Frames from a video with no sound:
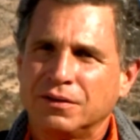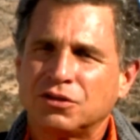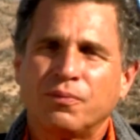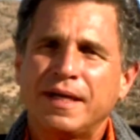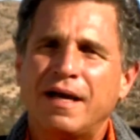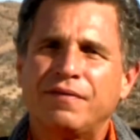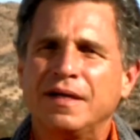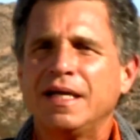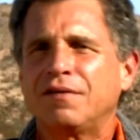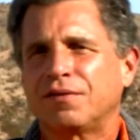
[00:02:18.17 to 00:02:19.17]
So we have a
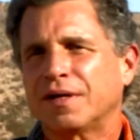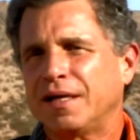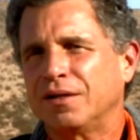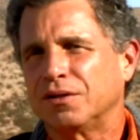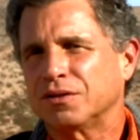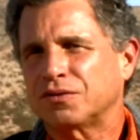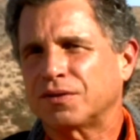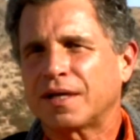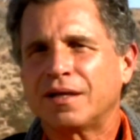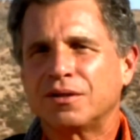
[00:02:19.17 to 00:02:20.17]
need for healers,
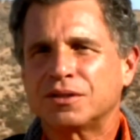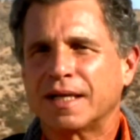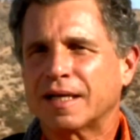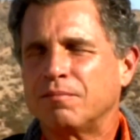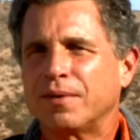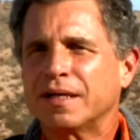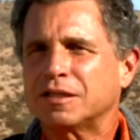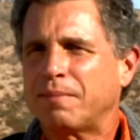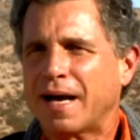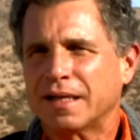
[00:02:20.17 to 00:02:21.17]
for healers that can bring
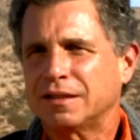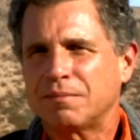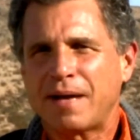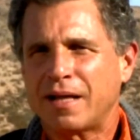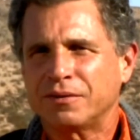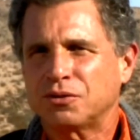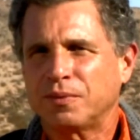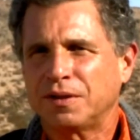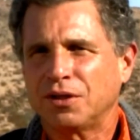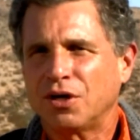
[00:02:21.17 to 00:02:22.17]
us back into balance
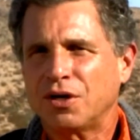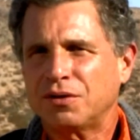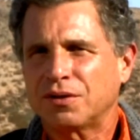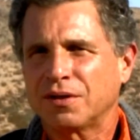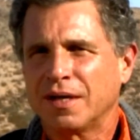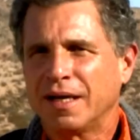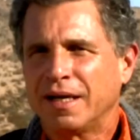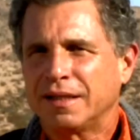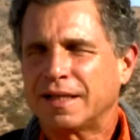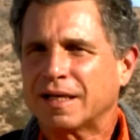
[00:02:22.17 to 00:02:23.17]
with the earth,
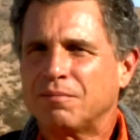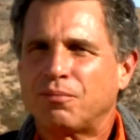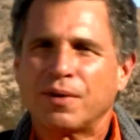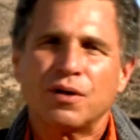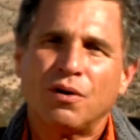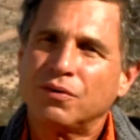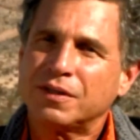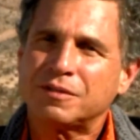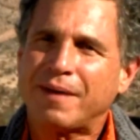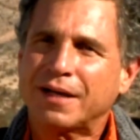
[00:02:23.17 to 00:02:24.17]
that can bring
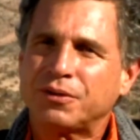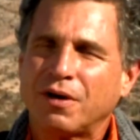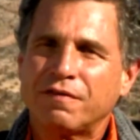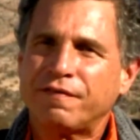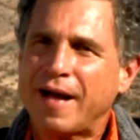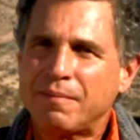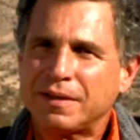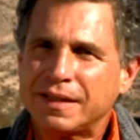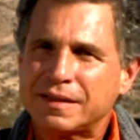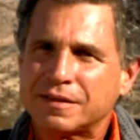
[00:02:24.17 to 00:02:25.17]
wholeness back to our
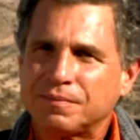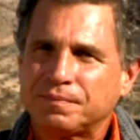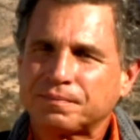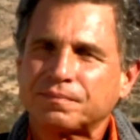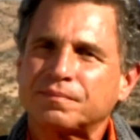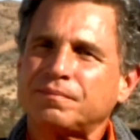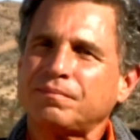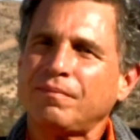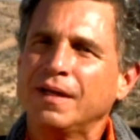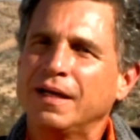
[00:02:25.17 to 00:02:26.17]
families,
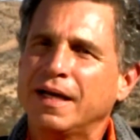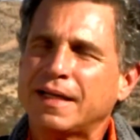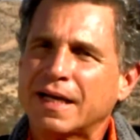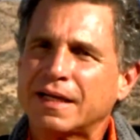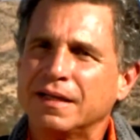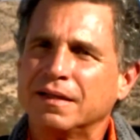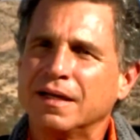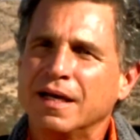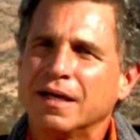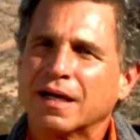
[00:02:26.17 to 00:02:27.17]
and that
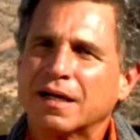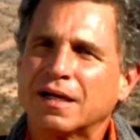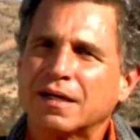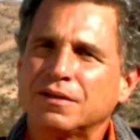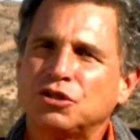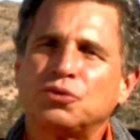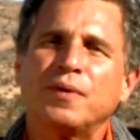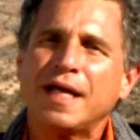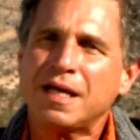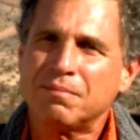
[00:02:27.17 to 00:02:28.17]
can
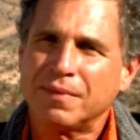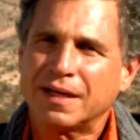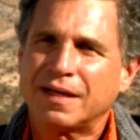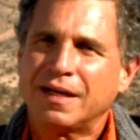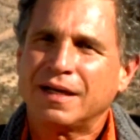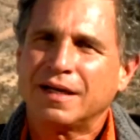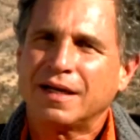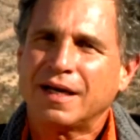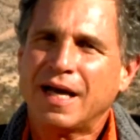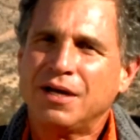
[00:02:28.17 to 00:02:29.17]
dream
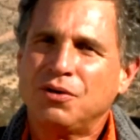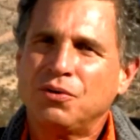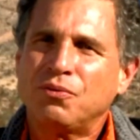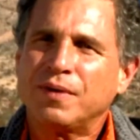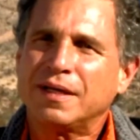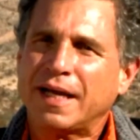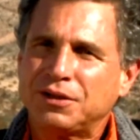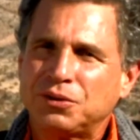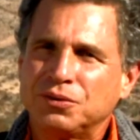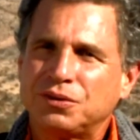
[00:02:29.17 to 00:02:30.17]
a new
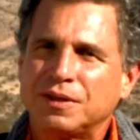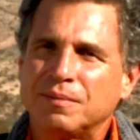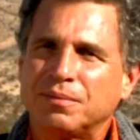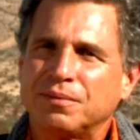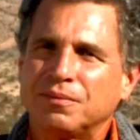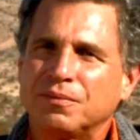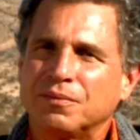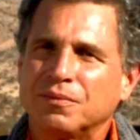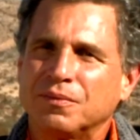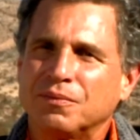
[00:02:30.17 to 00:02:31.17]
relationship
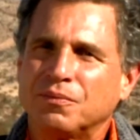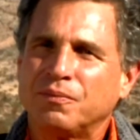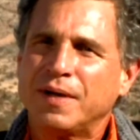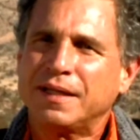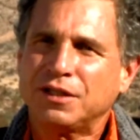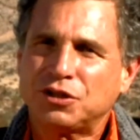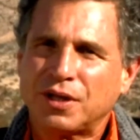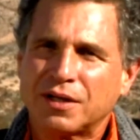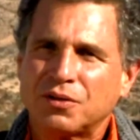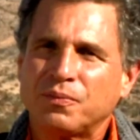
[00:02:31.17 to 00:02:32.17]
with each
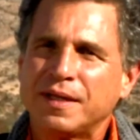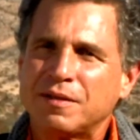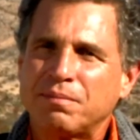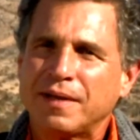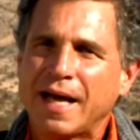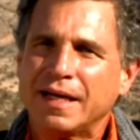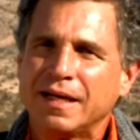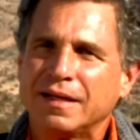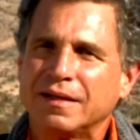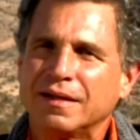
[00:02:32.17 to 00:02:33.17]
other, with the
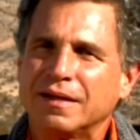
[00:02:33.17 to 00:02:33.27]
planet,